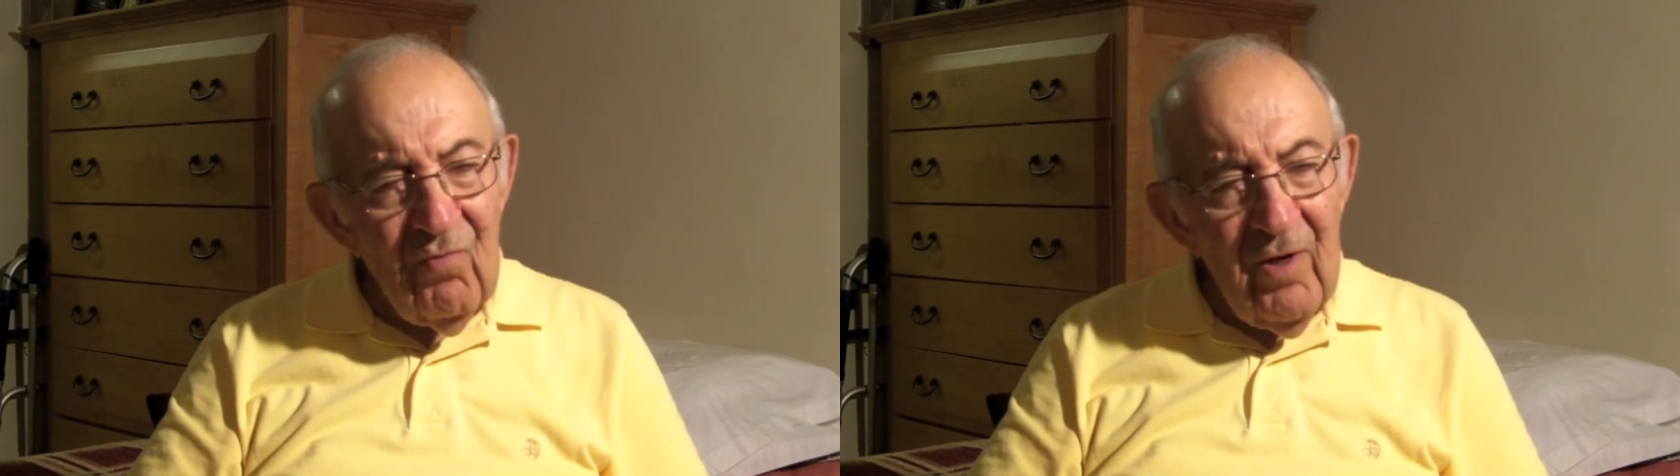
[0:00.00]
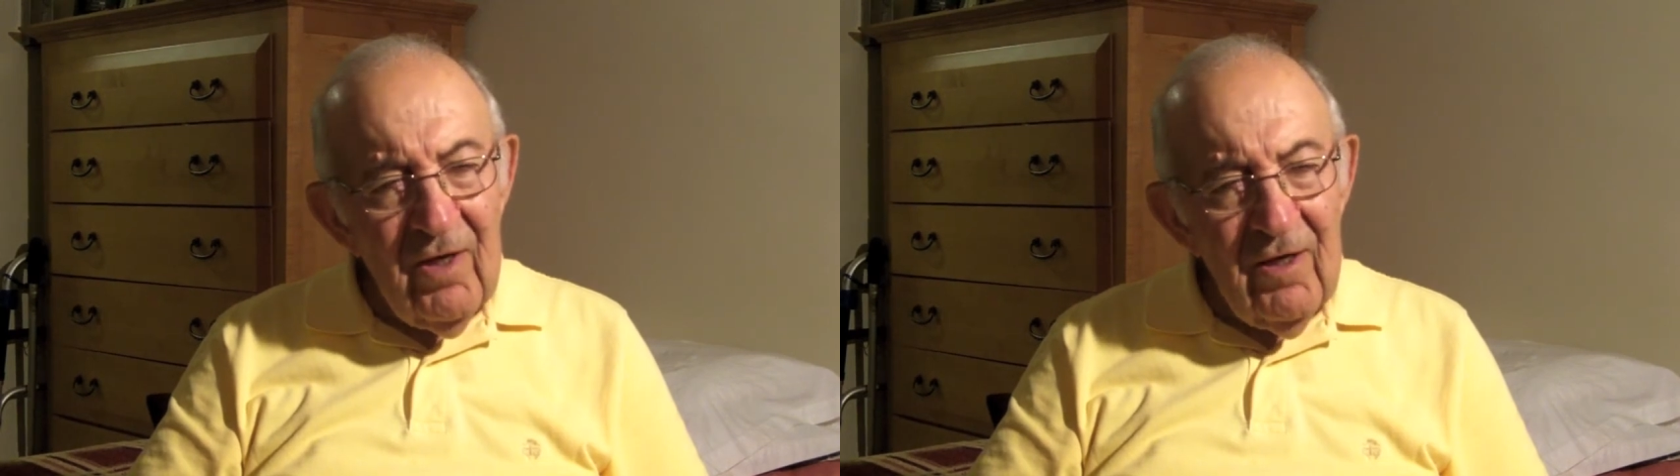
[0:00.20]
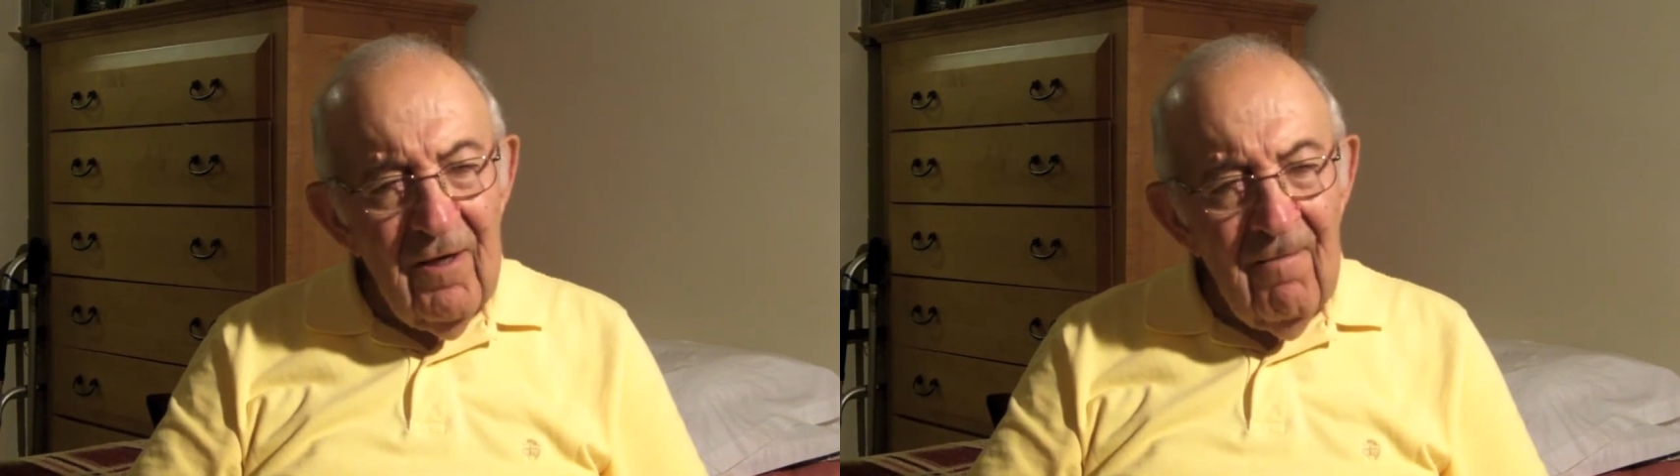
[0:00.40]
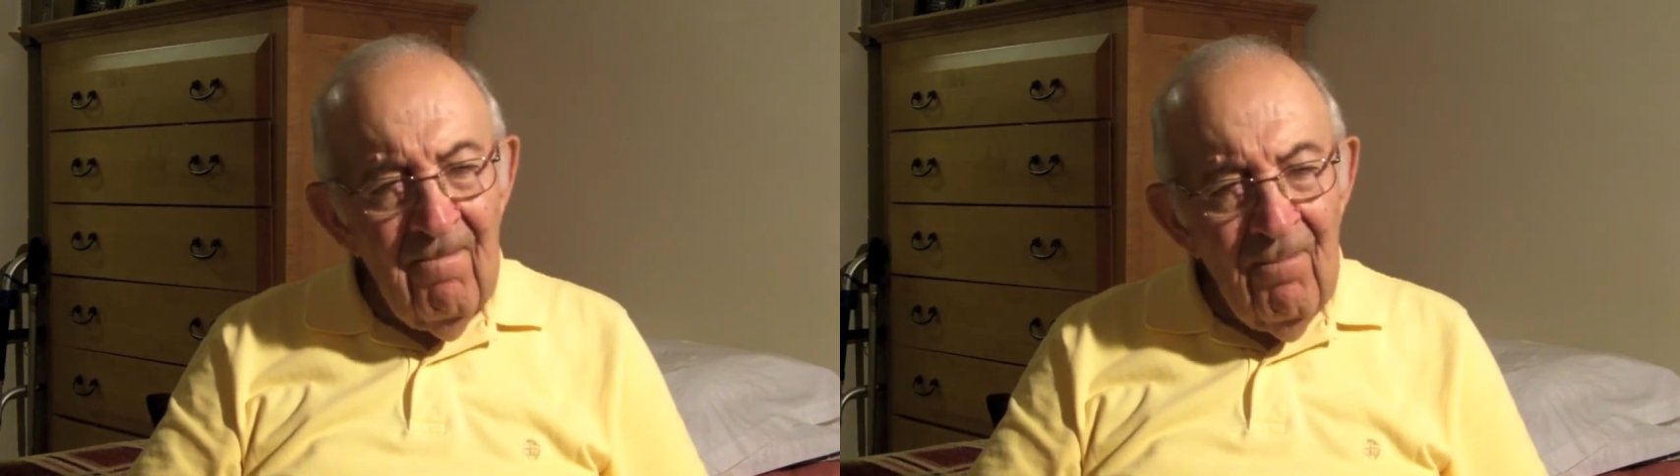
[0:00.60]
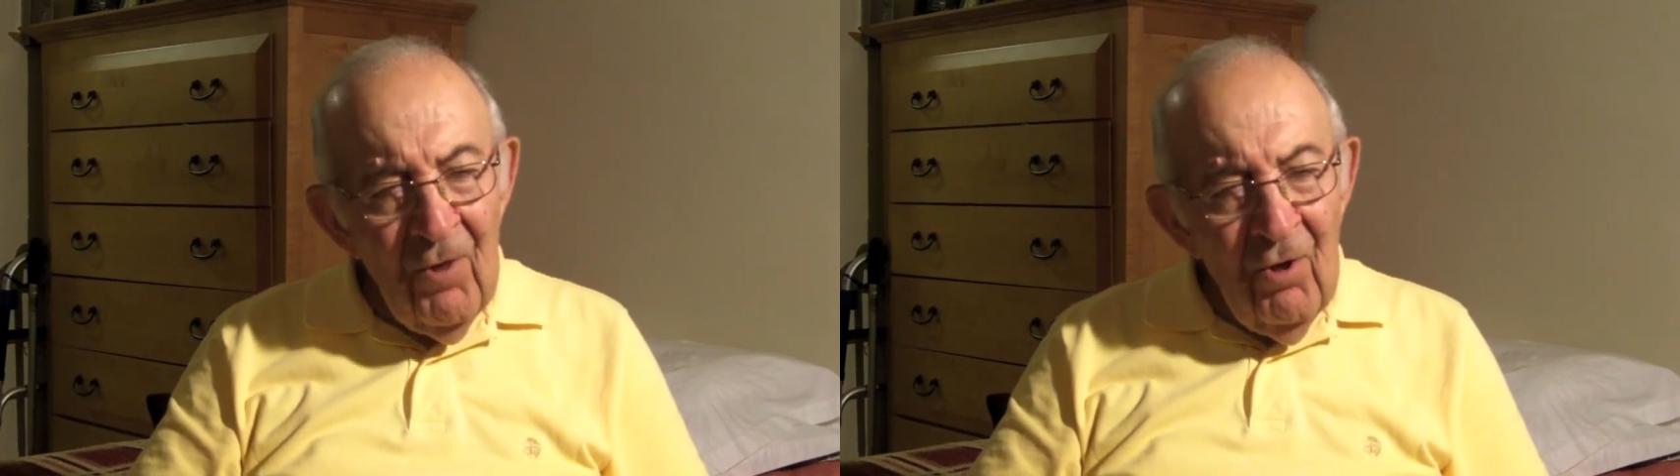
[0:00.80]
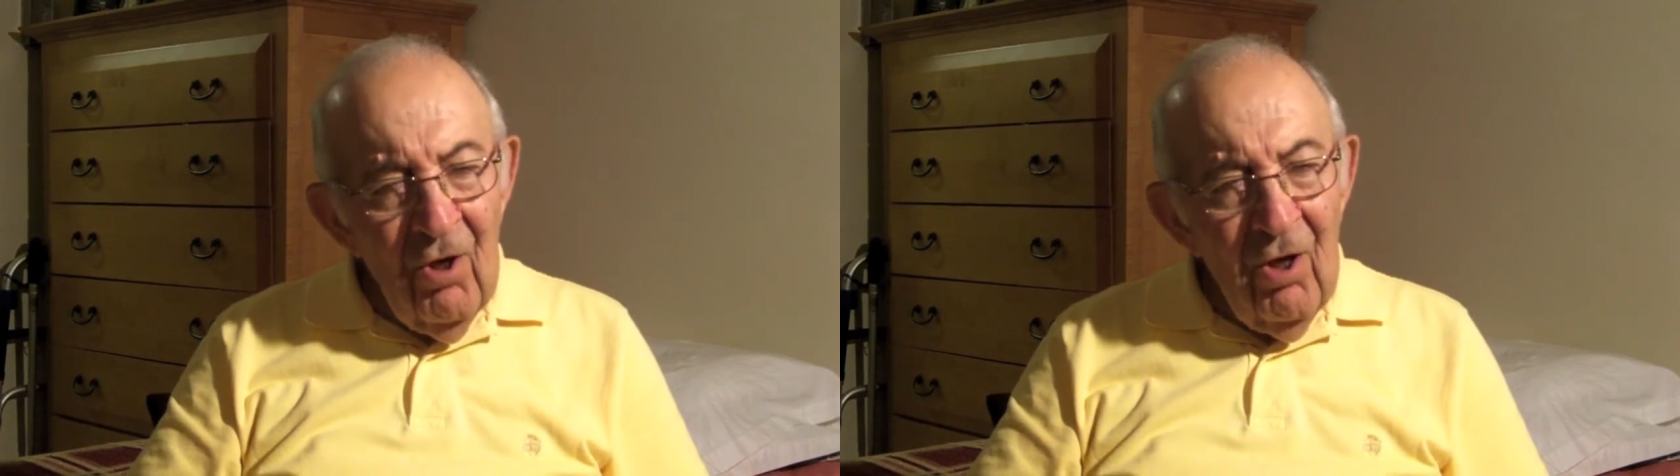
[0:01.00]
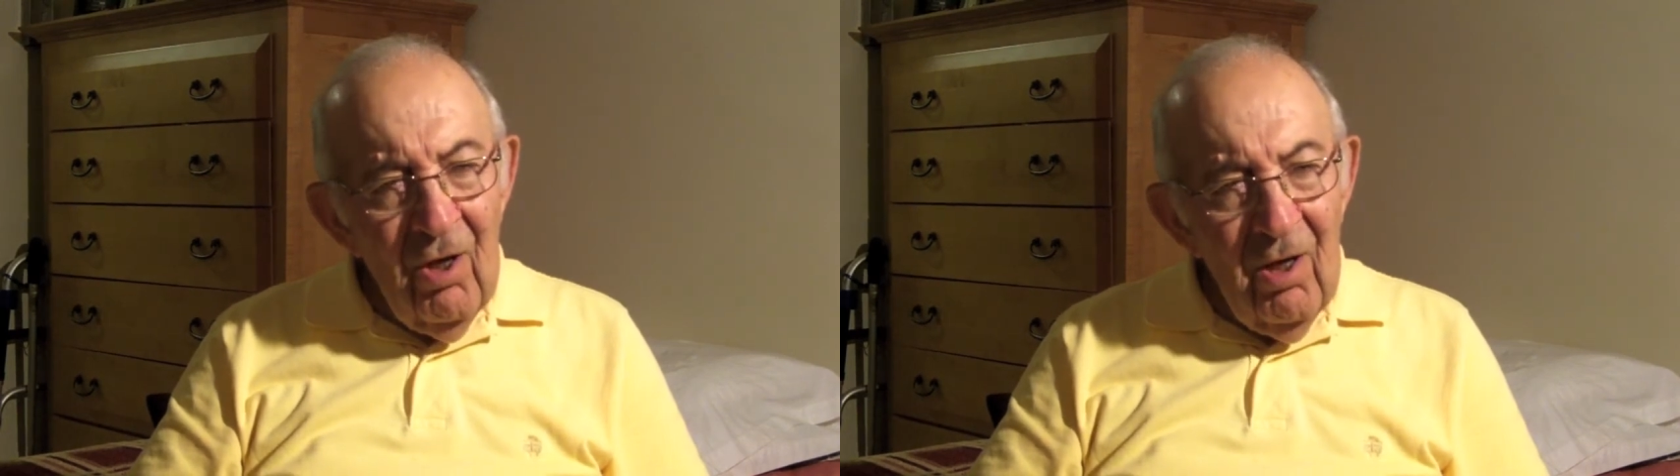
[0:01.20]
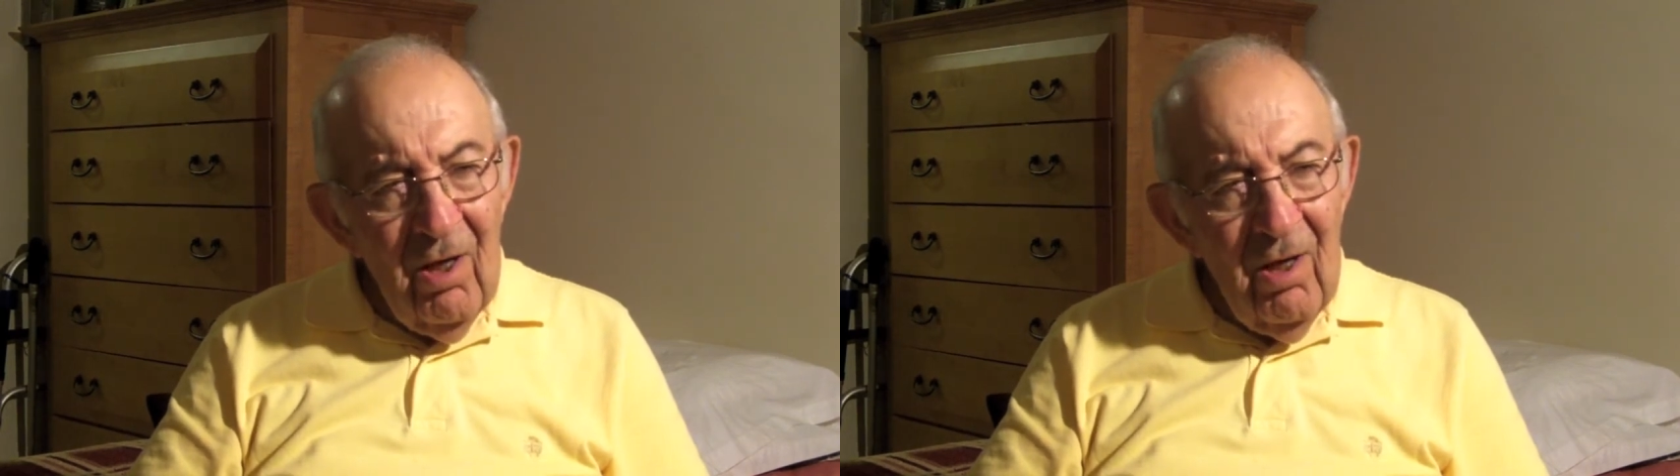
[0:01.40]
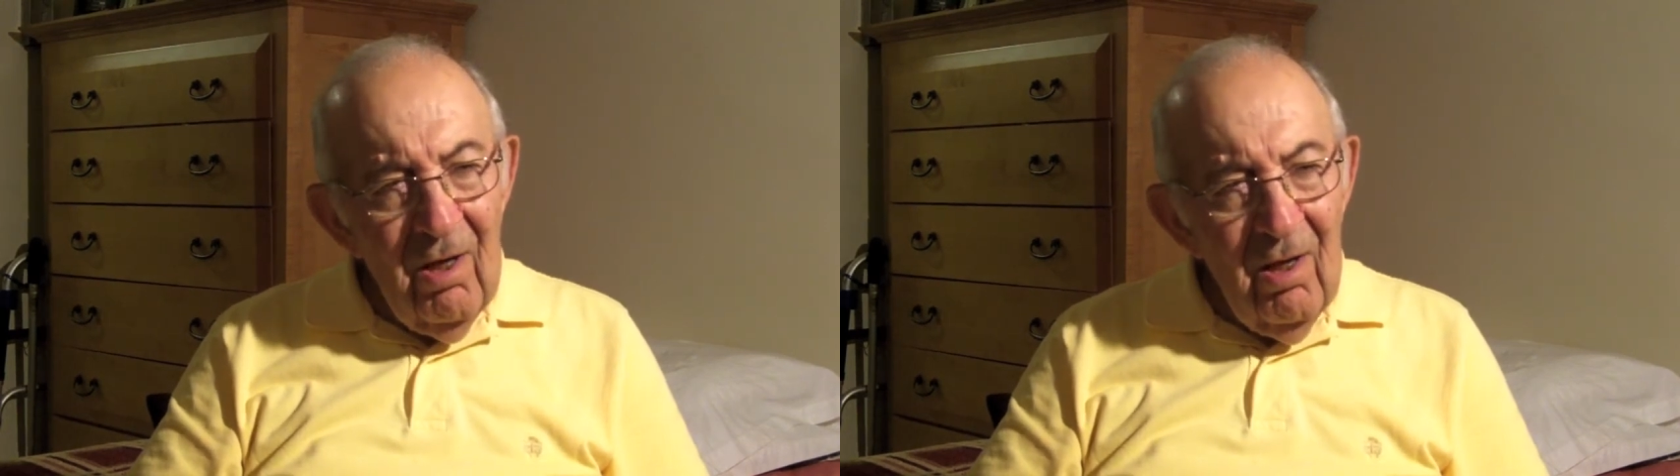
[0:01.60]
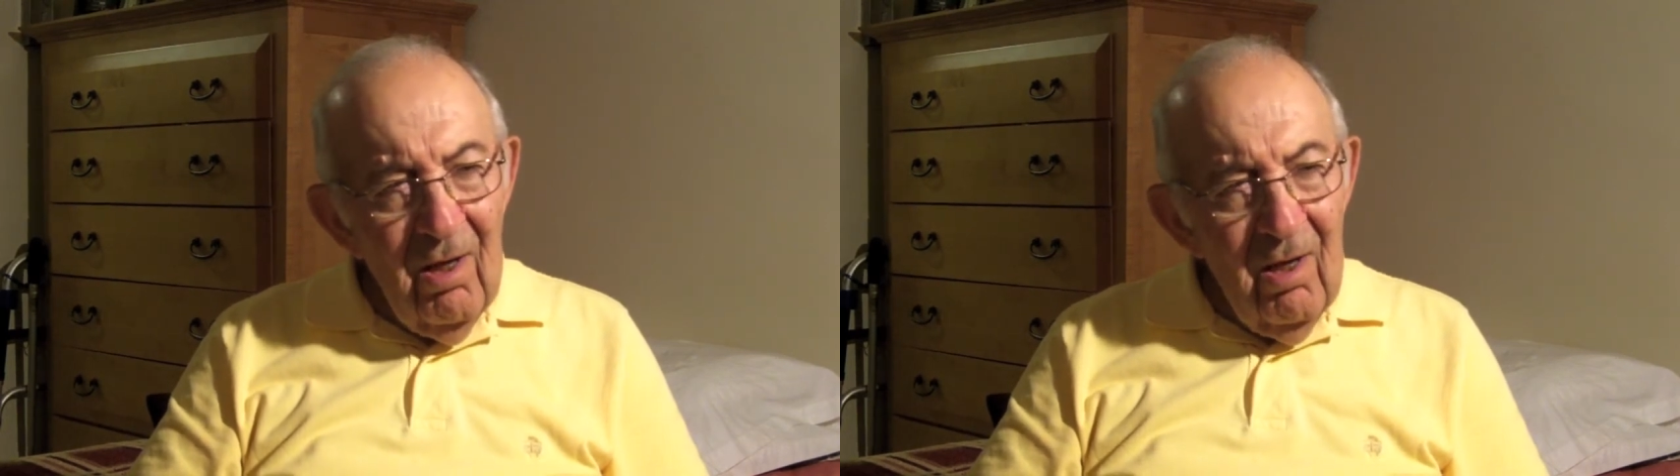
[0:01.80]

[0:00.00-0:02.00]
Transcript: when I